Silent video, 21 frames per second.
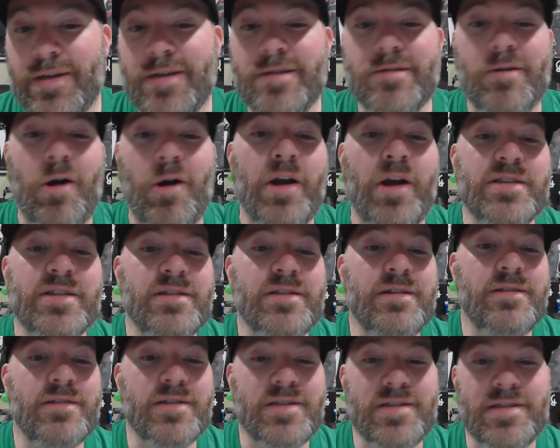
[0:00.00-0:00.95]
is
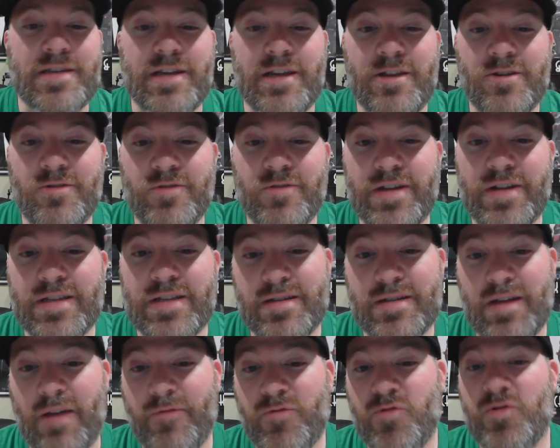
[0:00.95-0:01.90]
honestly the scenery and stuff